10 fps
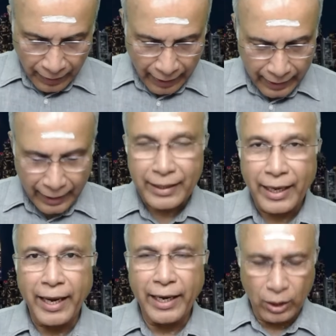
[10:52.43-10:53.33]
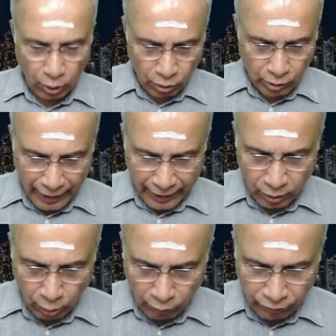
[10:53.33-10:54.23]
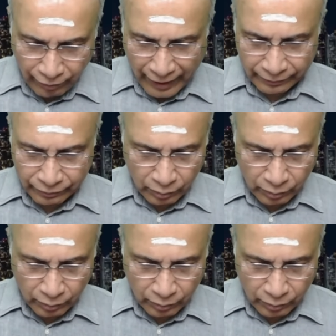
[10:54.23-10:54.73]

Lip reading: And at 8:09:05,